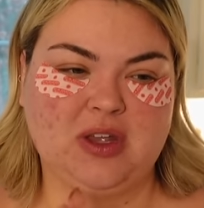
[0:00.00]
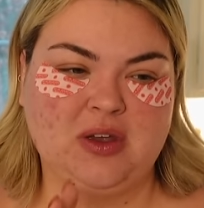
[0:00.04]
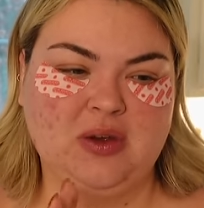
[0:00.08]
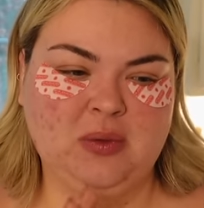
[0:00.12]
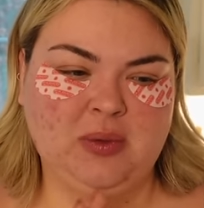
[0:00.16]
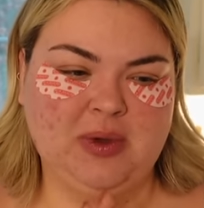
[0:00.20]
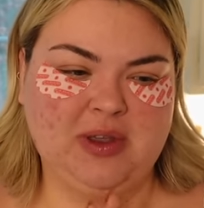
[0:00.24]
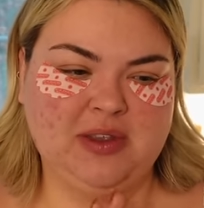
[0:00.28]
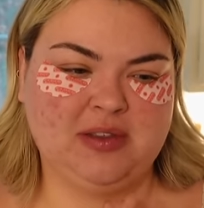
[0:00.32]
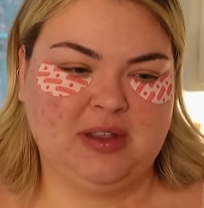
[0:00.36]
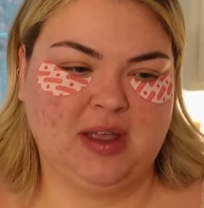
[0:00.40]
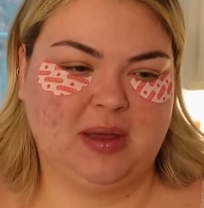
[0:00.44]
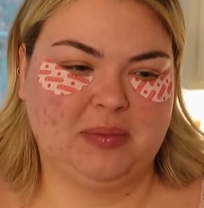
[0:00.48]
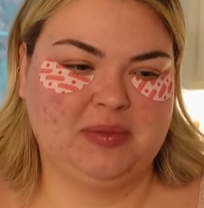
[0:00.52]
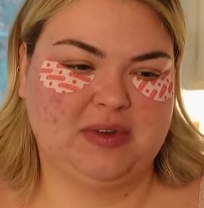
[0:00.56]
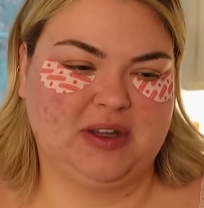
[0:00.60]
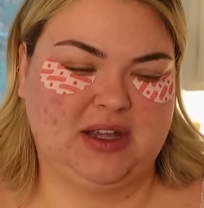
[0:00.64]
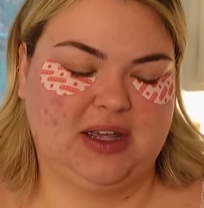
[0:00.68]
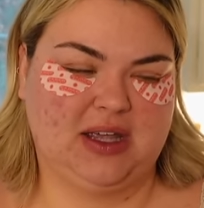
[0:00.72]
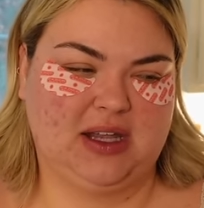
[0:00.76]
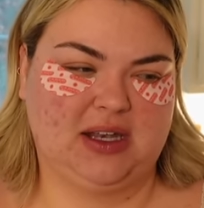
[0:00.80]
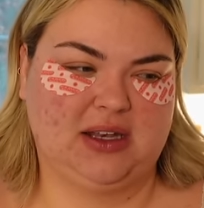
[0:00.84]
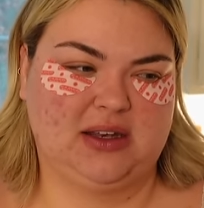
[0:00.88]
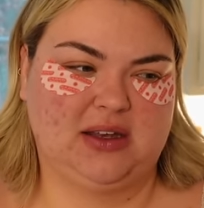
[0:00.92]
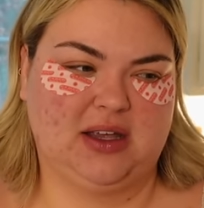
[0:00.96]
We slept
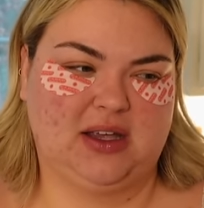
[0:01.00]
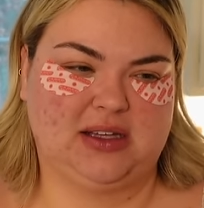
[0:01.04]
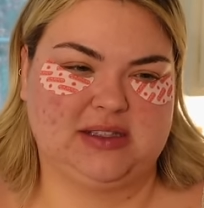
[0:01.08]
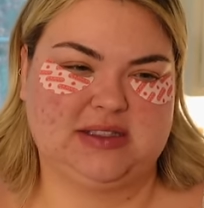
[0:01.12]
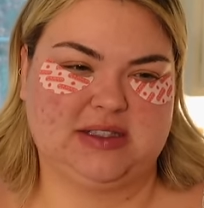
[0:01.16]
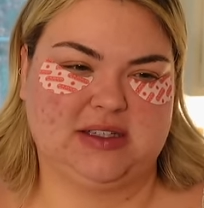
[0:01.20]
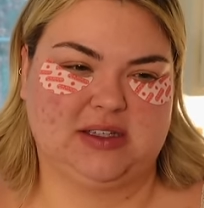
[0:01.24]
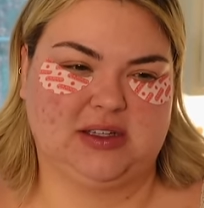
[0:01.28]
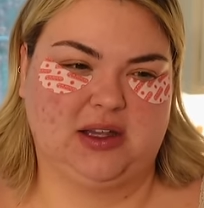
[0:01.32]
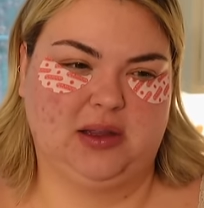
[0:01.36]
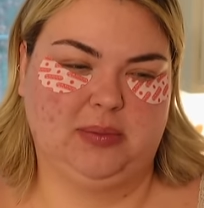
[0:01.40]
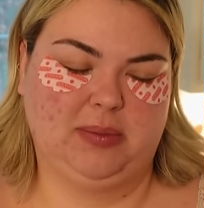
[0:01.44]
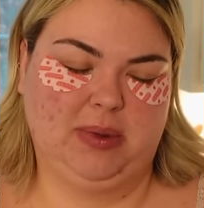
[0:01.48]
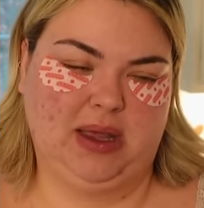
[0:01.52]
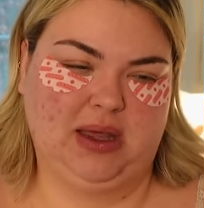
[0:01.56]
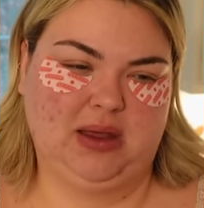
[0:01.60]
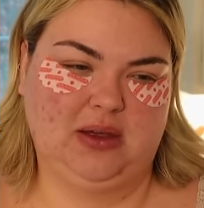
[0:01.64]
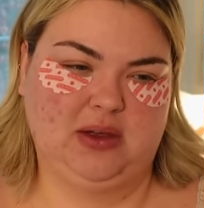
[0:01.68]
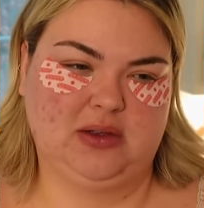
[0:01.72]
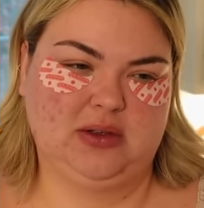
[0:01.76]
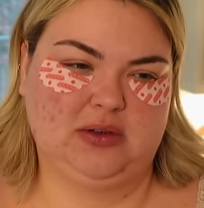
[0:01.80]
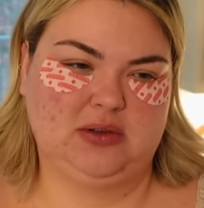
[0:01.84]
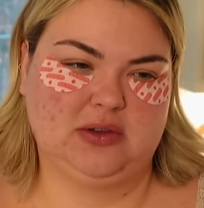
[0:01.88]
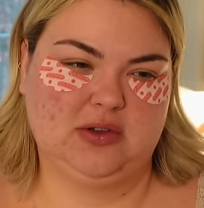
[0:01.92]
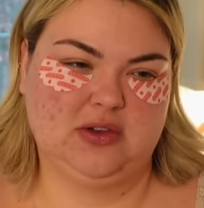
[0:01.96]
in until
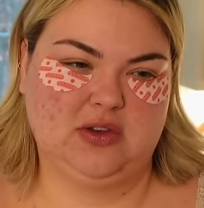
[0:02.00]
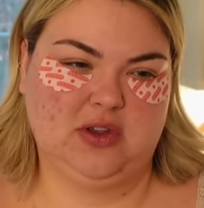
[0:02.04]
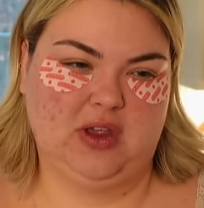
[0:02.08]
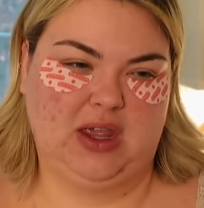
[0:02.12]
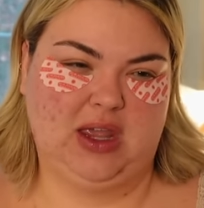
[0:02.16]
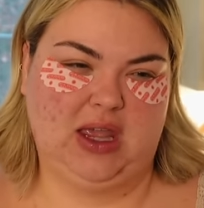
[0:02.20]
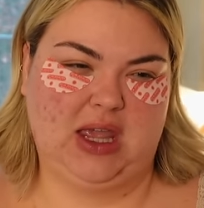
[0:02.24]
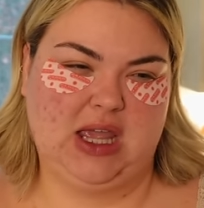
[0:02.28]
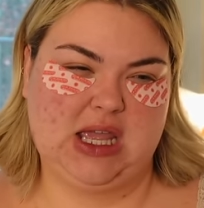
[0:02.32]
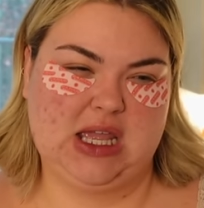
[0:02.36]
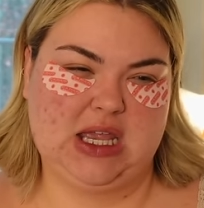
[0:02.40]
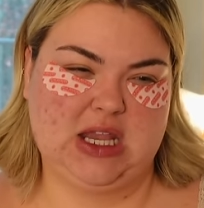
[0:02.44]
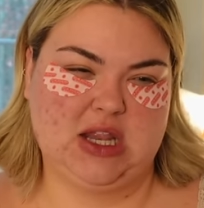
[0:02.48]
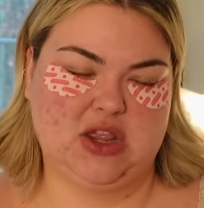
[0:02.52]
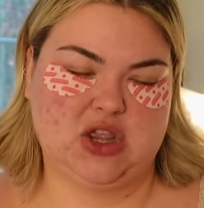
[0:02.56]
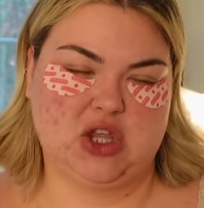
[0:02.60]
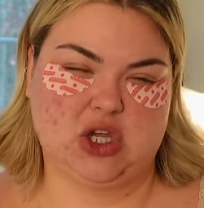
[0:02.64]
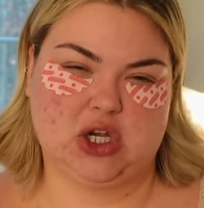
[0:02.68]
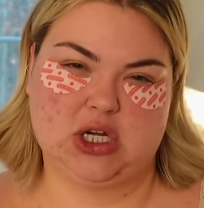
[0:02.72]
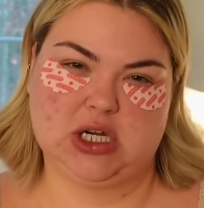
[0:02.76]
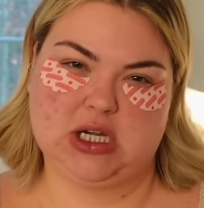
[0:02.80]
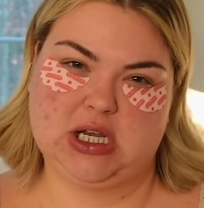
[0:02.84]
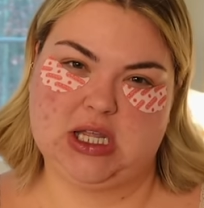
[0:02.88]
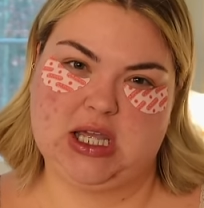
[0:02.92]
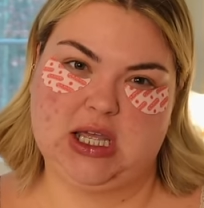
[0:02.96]
about
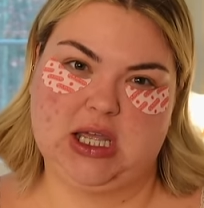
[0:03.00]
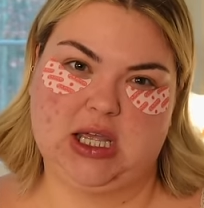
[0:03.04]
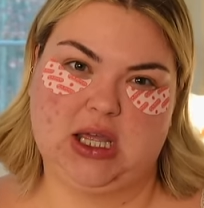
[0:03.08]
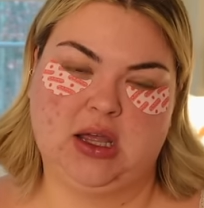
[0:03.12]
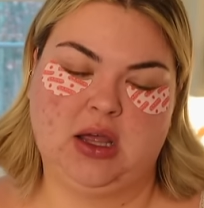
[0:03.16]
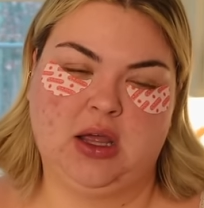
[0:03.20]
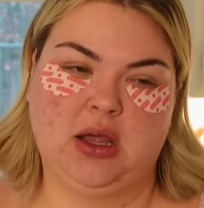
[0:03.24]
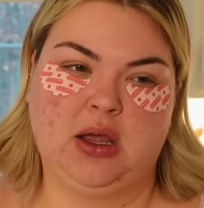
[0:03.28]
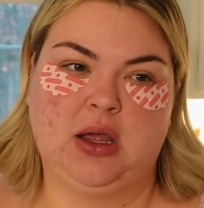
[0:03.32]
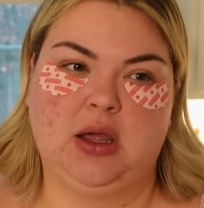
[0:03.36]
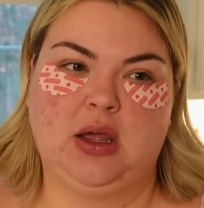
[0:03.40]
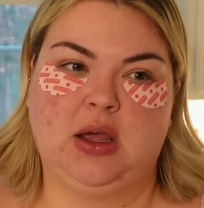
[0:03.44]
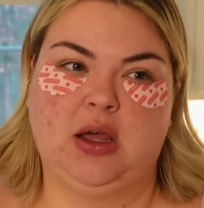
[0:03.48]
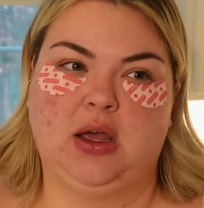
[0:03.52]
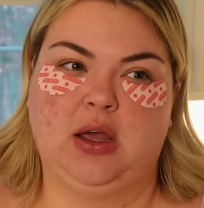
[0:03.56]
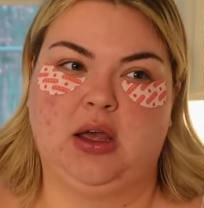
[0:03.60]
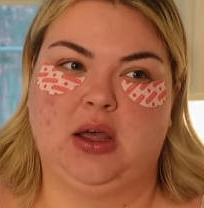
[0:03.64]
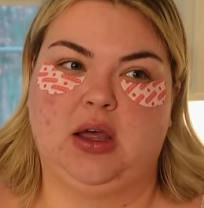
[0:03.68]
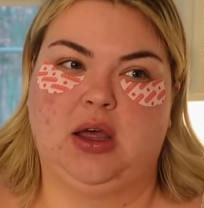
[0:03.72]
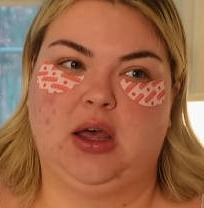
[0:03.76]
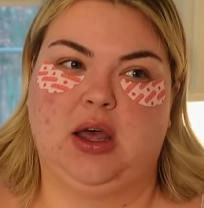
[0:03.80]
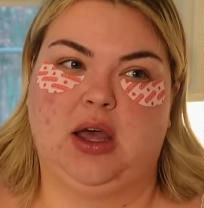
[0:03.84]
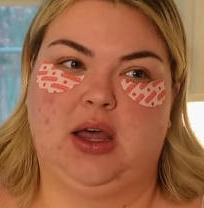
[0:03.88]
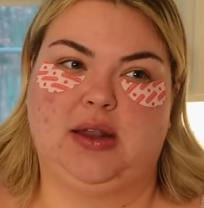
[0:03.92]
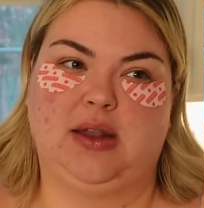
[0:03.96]
8:30
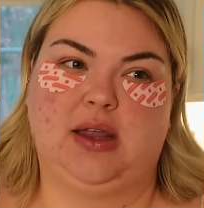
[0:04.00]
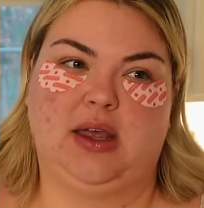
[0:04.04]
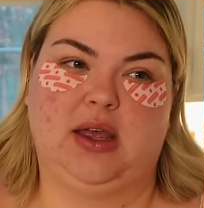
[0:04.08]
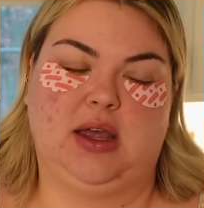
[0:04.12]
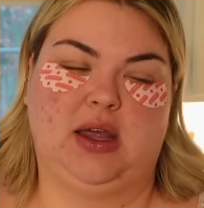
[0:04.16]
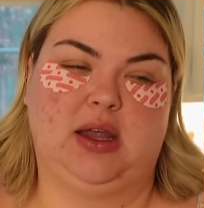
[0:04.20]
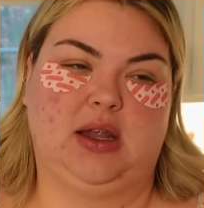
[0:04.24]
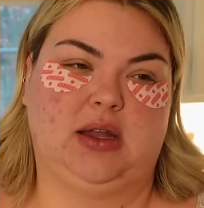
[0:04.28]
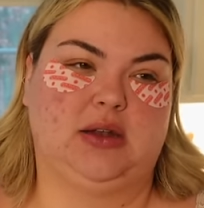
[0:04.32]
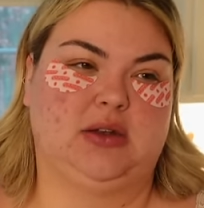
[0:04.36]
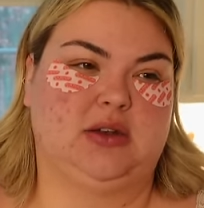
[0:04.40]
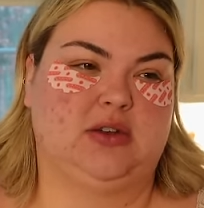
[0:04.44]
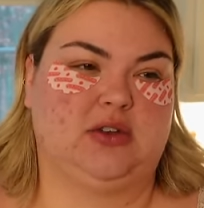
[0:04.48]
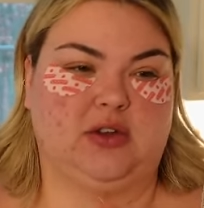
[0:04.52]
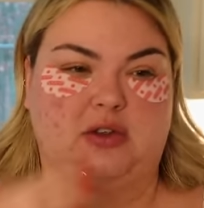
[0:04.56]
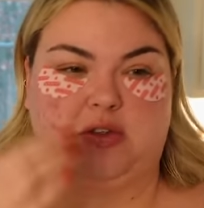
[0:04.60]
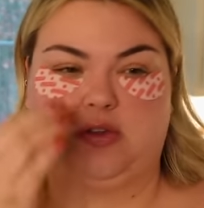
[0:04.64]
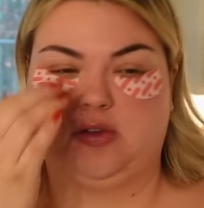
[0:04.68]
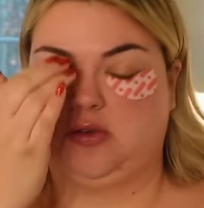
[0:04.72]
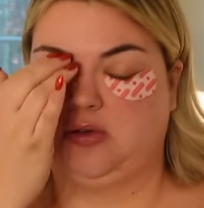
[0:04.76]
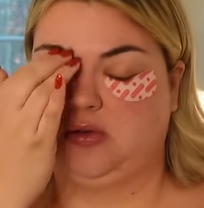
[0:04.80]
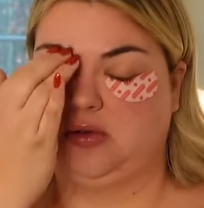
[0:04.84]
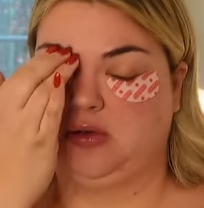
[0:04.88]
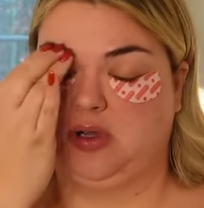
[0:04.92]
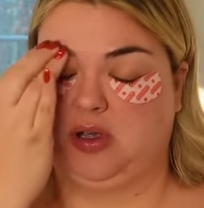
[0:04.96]
and then
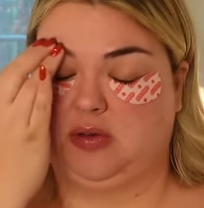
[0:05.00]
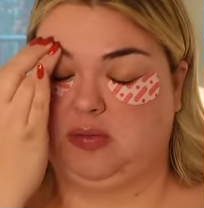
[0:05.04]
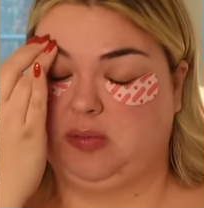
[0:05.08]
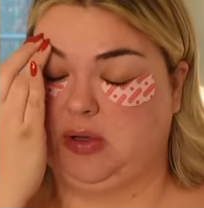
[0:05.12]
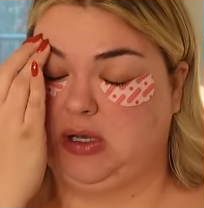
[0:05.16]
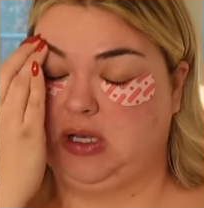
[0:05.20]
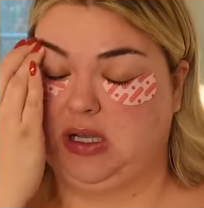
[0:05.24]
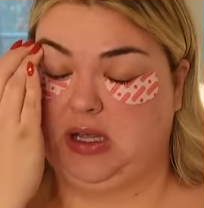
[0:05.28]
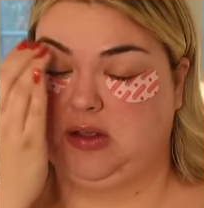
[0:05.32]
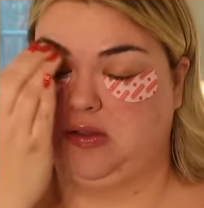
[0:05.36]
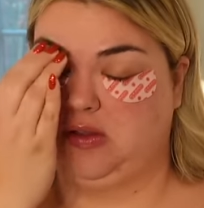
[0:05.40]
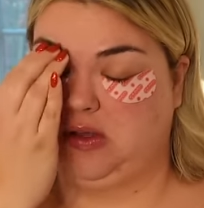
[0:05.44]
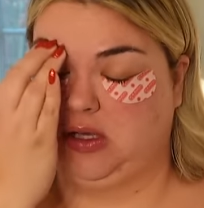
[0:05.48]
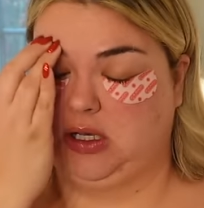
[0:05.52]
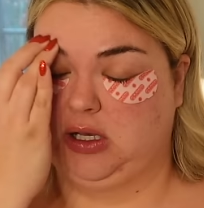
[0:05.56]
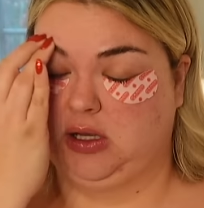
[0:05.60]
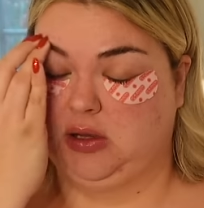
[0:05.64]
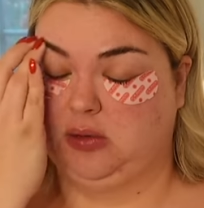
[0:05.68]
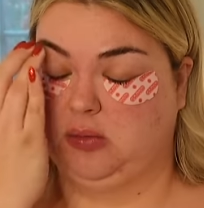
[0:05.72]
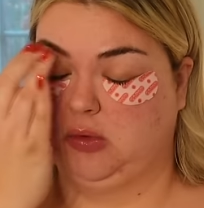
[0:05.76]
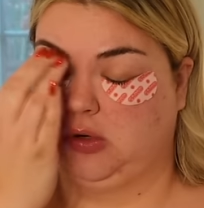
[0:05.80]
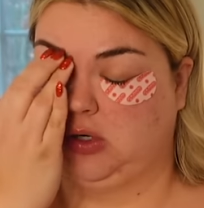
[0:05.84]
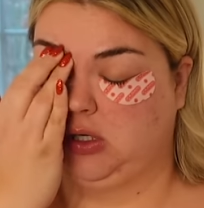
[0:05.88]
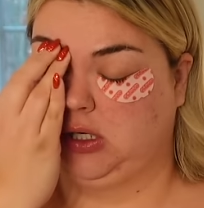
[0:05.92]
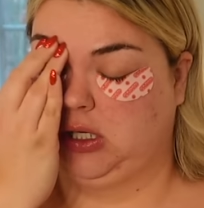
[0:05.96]
just have been easing into the
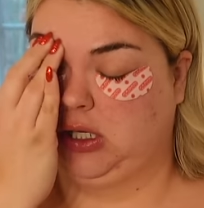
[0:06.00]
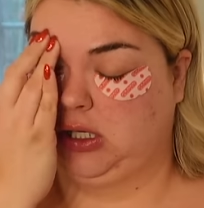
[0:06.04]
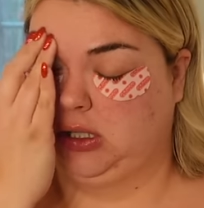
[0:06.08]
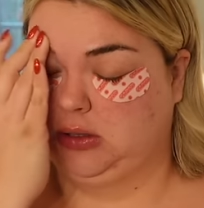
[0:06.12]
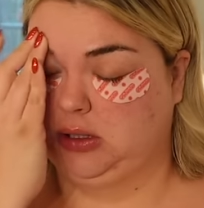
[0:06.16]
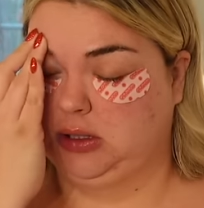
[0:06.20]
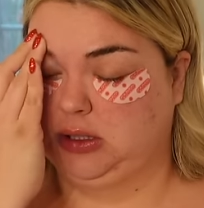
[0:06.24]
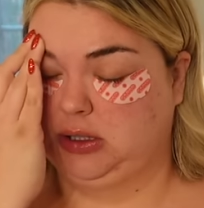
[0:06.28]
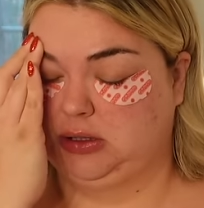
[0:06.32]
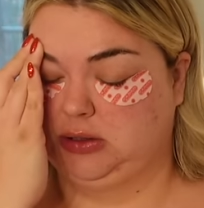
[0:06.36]
morning.